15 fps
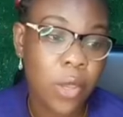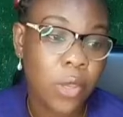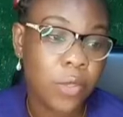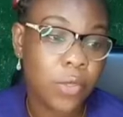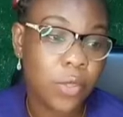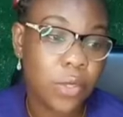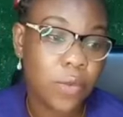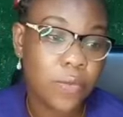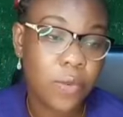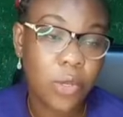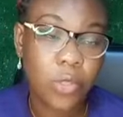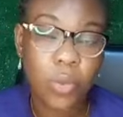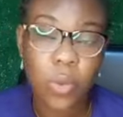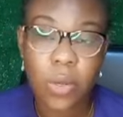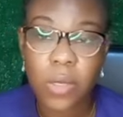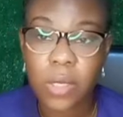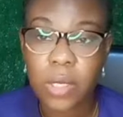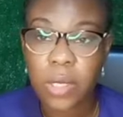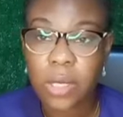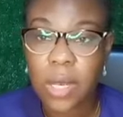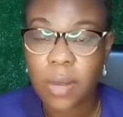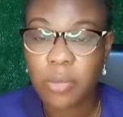So the first one,
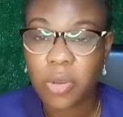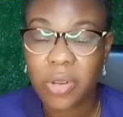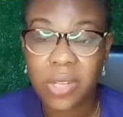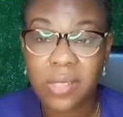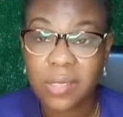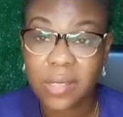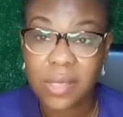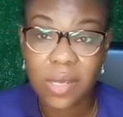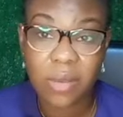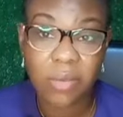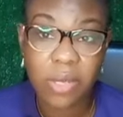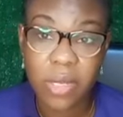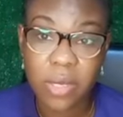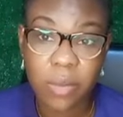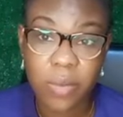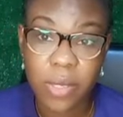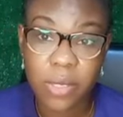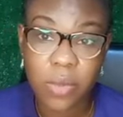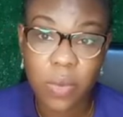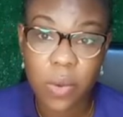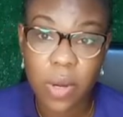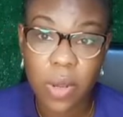I'm not listing them in any
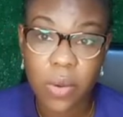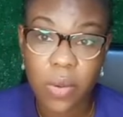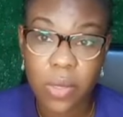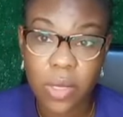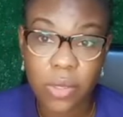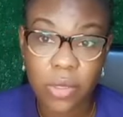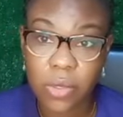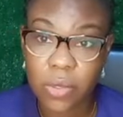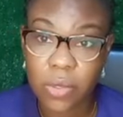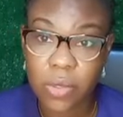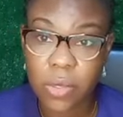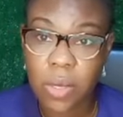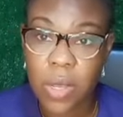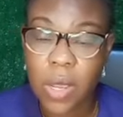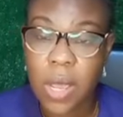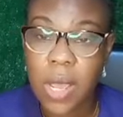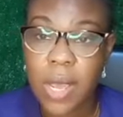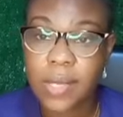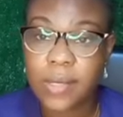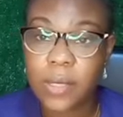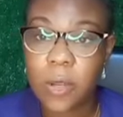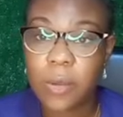particular order, just
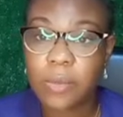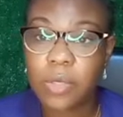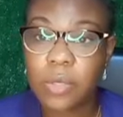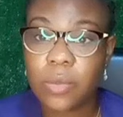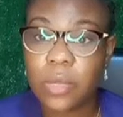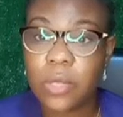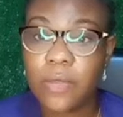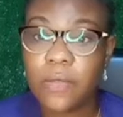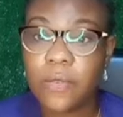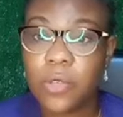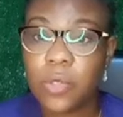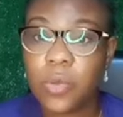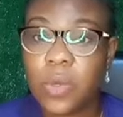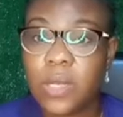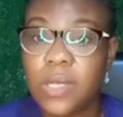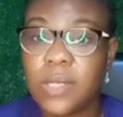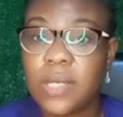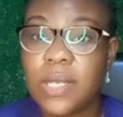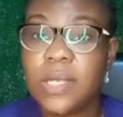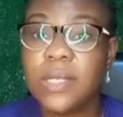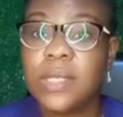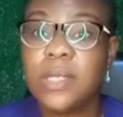as it comes to me. The first one is
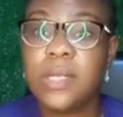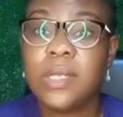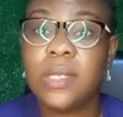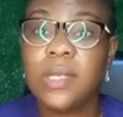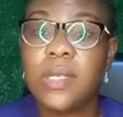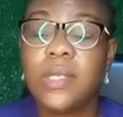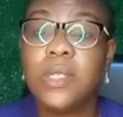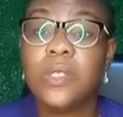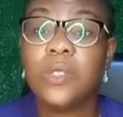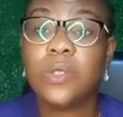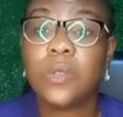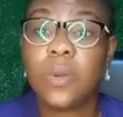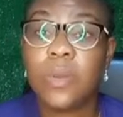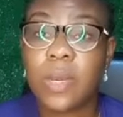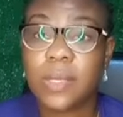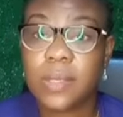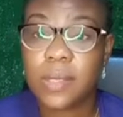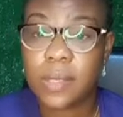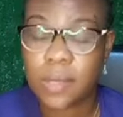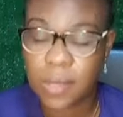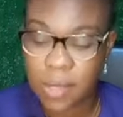eating disturbances.